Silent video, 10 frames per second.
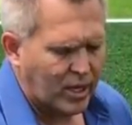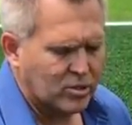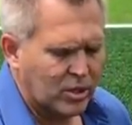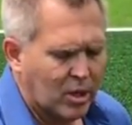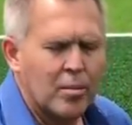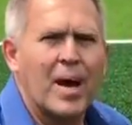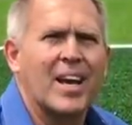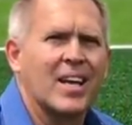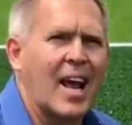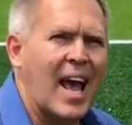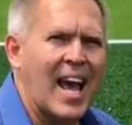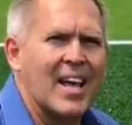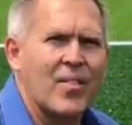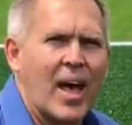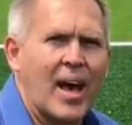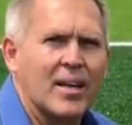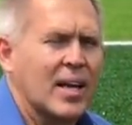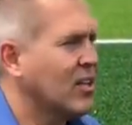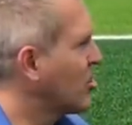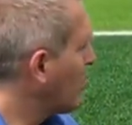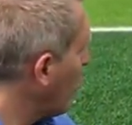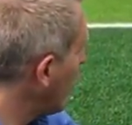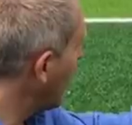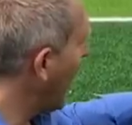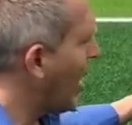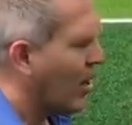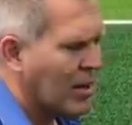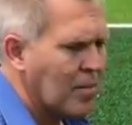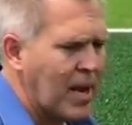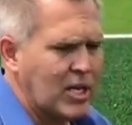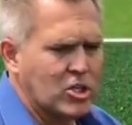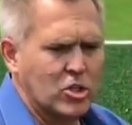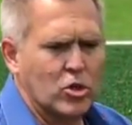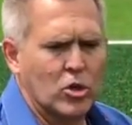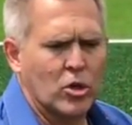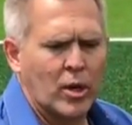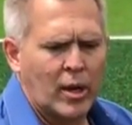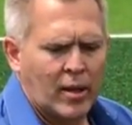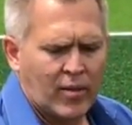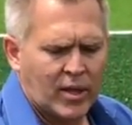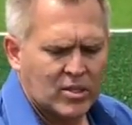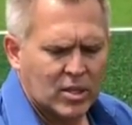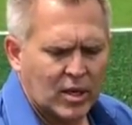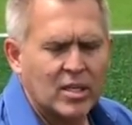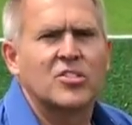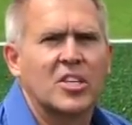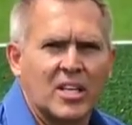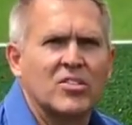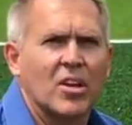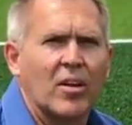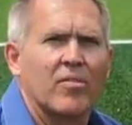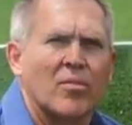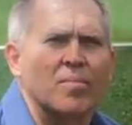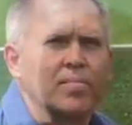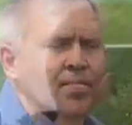actually come back and add that and spread it out and make sure that it stays safe. What makes